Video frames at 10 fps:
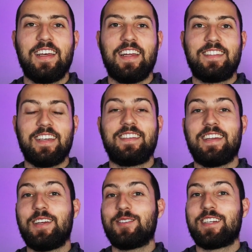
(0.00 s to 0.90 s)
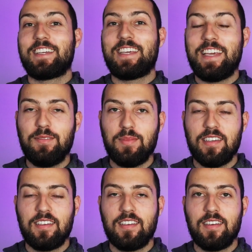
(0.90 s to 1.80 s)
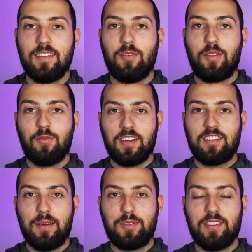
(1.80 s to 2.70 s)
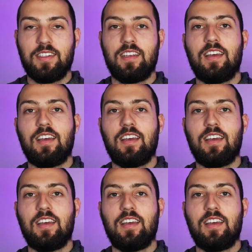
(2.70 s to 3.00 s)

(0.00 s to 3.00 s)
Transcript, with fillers: and says that he was going to keep me, with one exception,